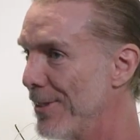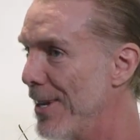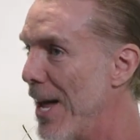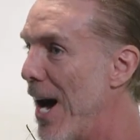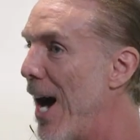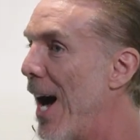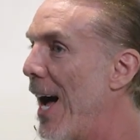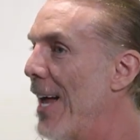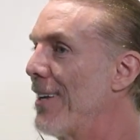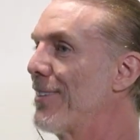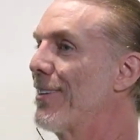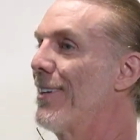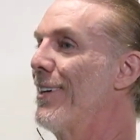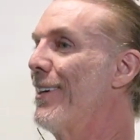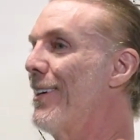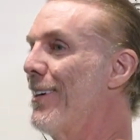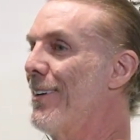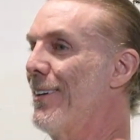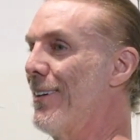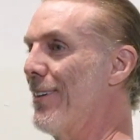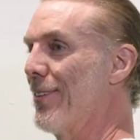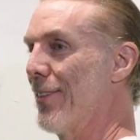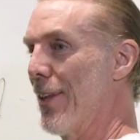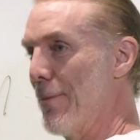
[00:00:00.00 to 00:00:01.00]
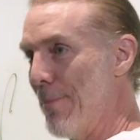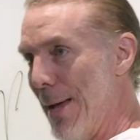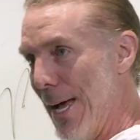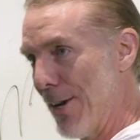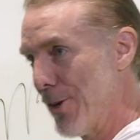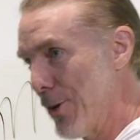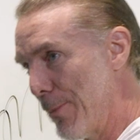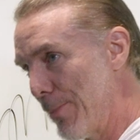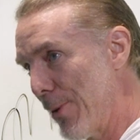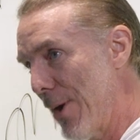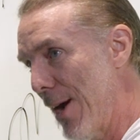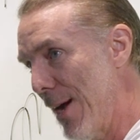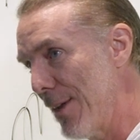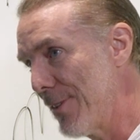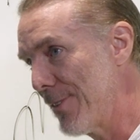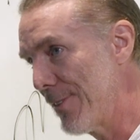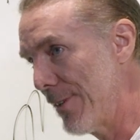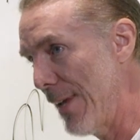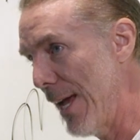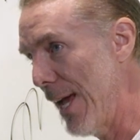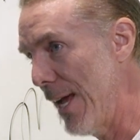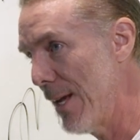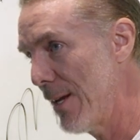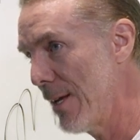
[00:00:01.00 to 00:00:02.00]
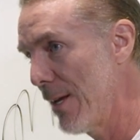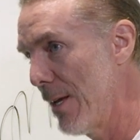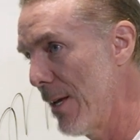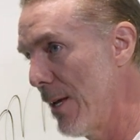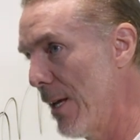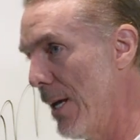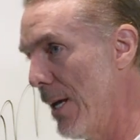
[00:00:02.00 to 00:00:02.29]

not the Mandelbrot set.